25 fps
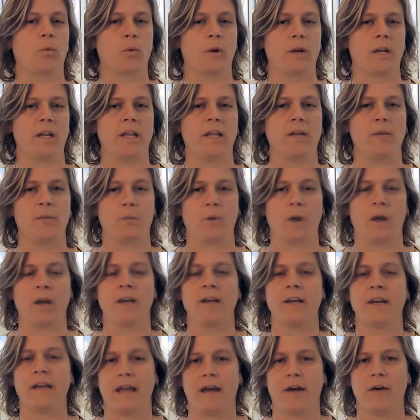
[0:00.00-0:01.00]
really
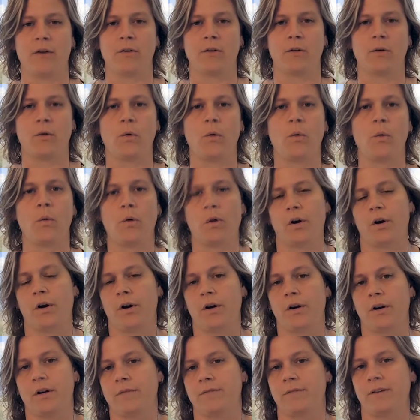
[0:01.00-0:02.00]
run down
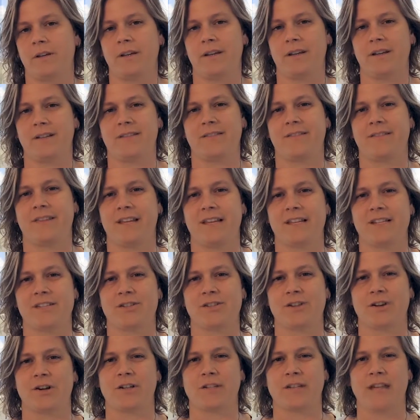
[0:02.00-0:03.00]
or eh, things
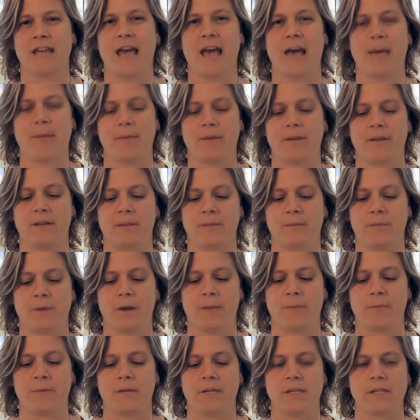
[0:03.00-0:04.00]
start to happen at the
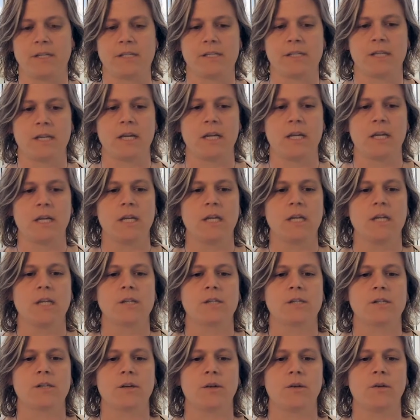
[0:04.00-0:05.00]
properties.
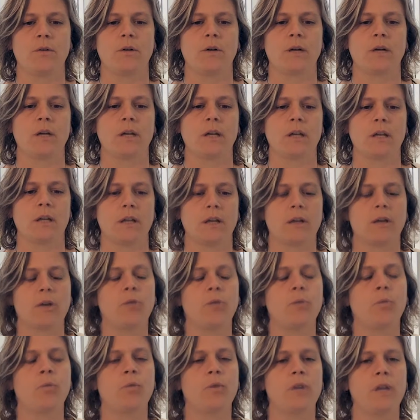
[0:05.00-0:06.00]
So,
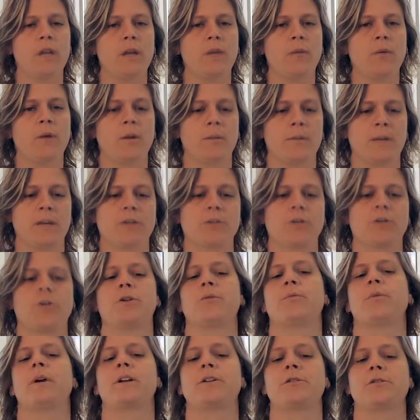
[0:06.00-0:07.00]
you really want to make sure
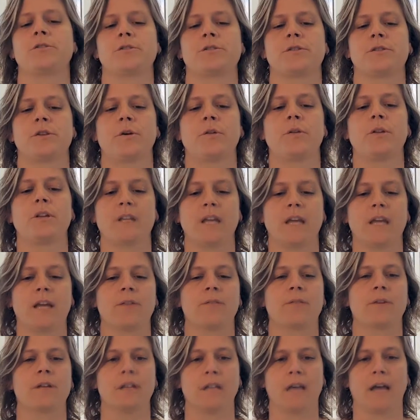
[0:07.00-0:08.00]
your renters know that they
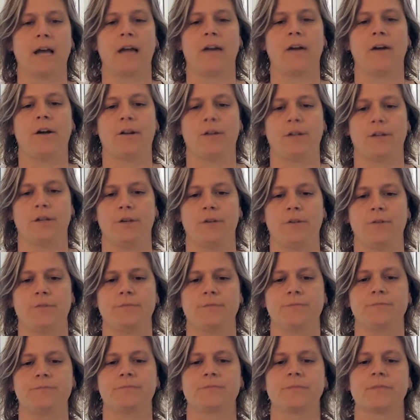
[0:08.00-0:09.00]
can rely on you.
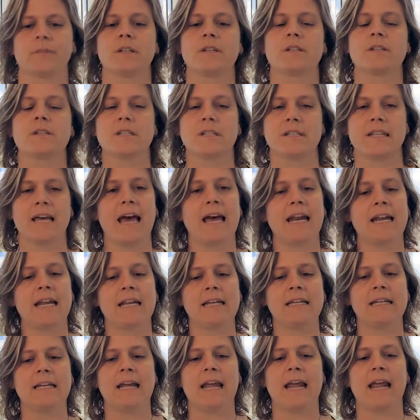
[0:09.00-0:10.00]
To that
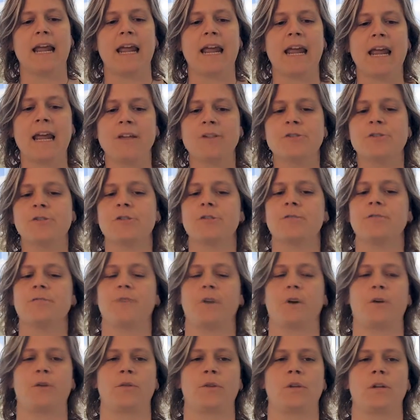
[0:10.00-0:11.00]
end, answer the
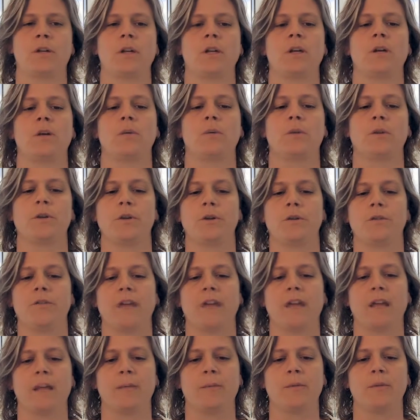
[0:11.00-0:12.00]
phone when you're
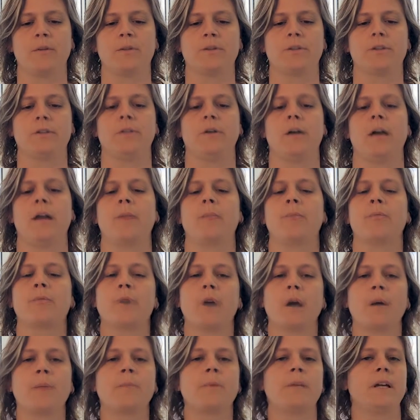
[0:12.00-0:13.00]
available to, and
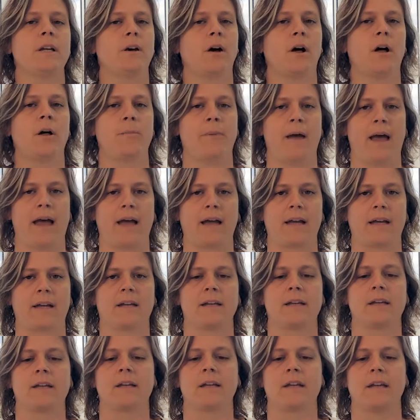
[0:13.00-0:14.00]
promptly call back
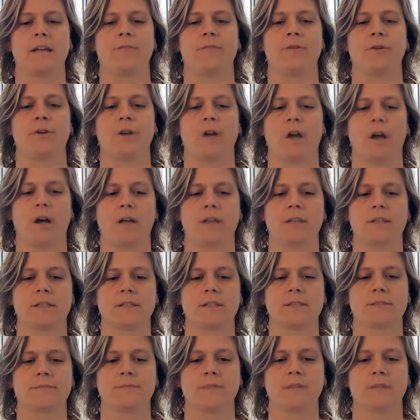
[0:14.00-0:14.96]
if you're not.